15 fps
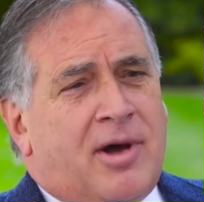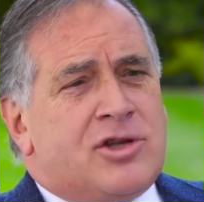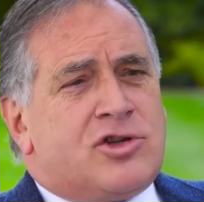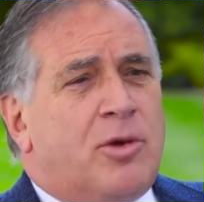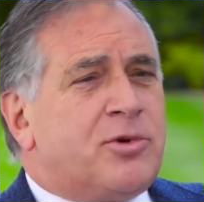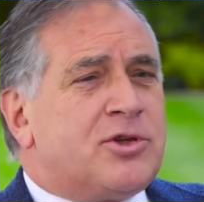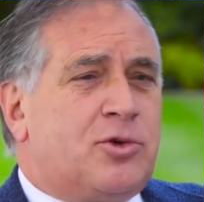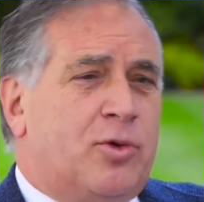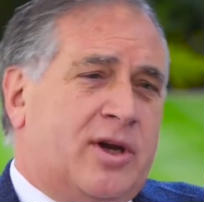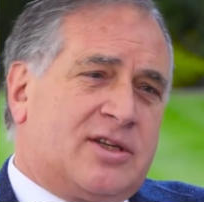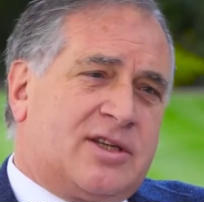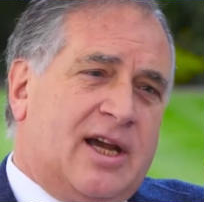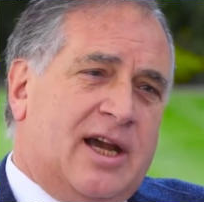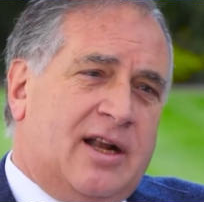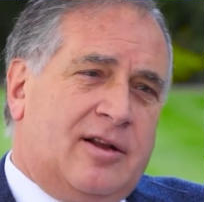My job is to
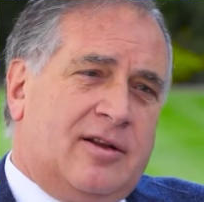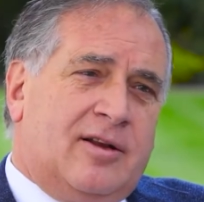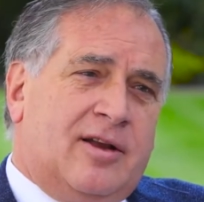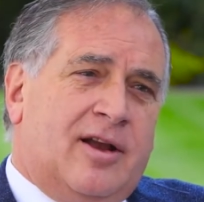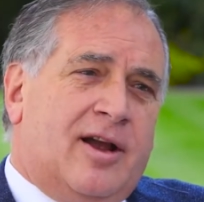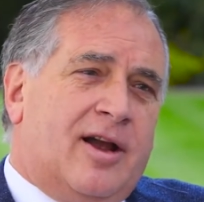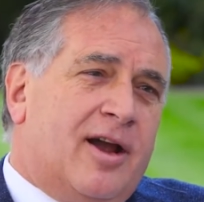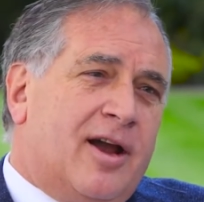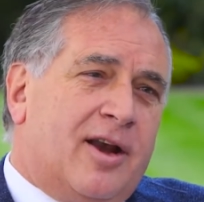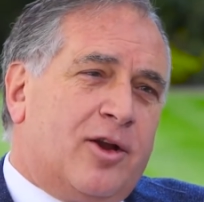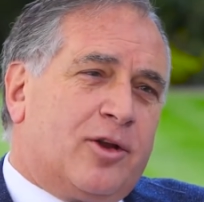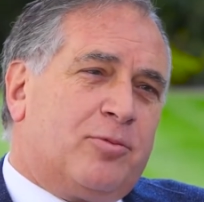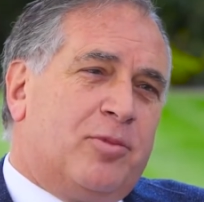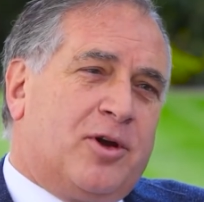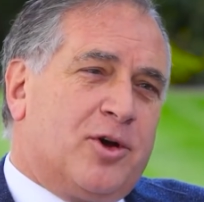excel.
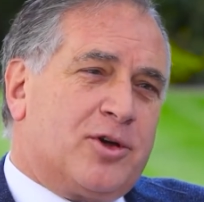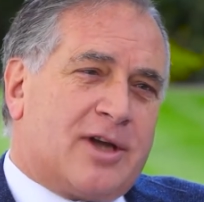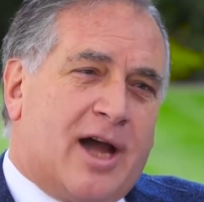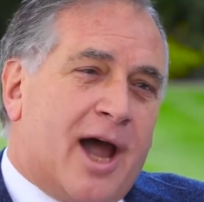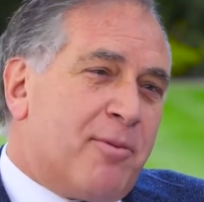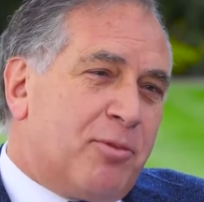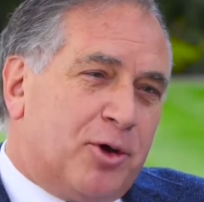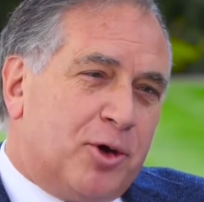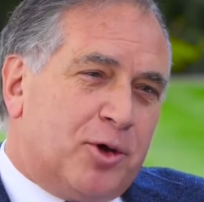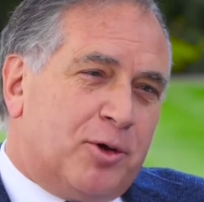not because I'm